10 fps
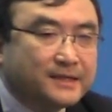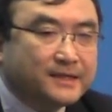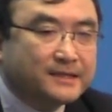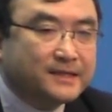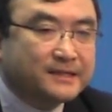
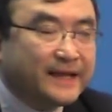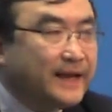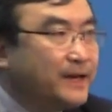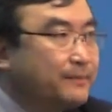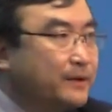
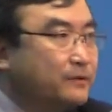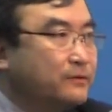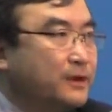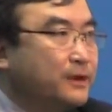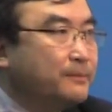sustainable
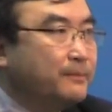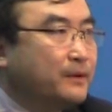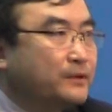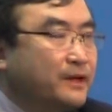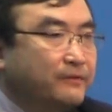
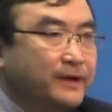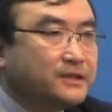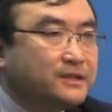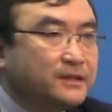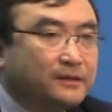
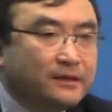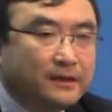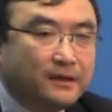motivation